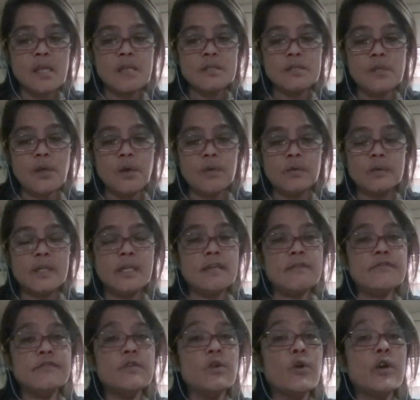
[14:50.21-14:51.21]
So
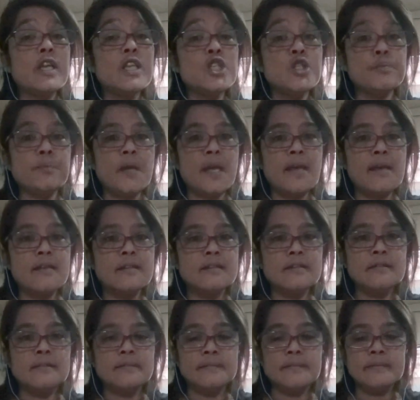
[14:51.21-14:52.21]
if you're in Japan
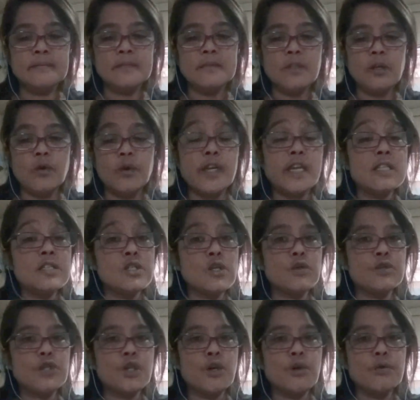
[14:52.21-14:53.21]
or in
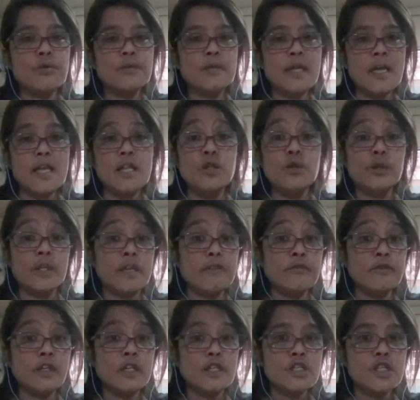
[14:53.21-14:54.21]
Tokyo and looking
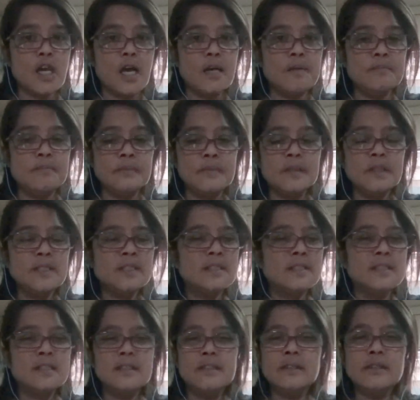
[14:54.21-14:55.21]
for a job,
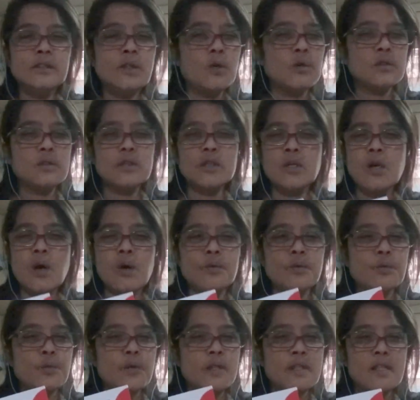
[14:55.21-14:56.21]
don't go
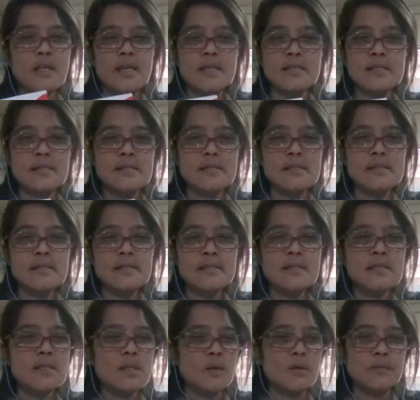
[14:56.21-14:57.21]
with this.
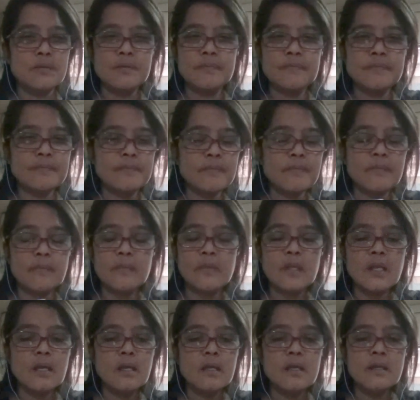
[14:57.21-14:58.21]
Don't.
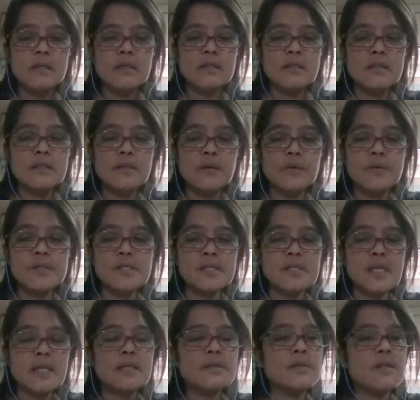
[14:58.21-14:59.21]
Don't
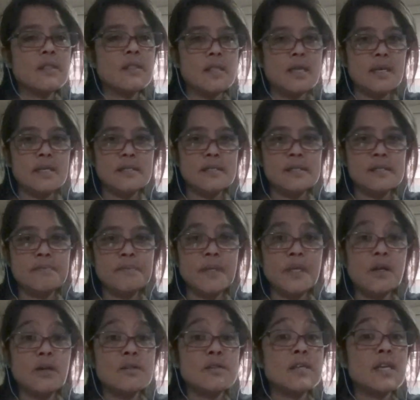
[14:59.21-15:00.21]
stick to this
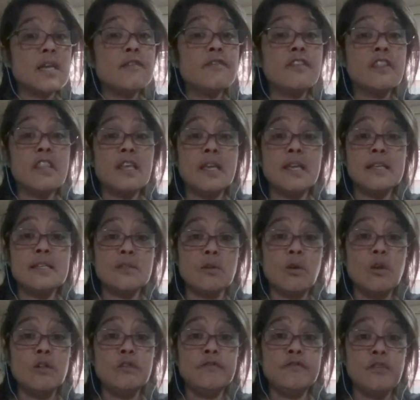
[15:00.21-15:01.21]
because everything is
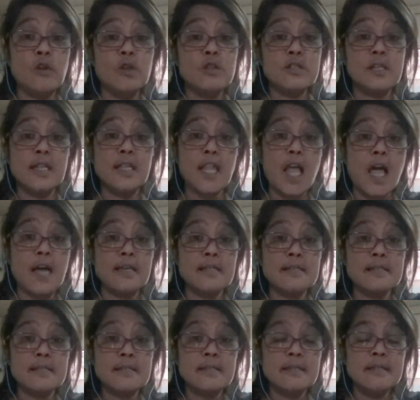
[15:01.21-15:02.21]
all false and
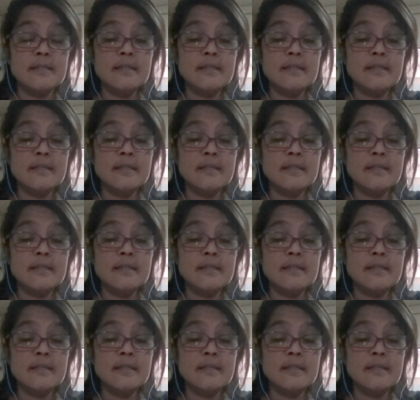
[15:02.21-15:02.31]
lies.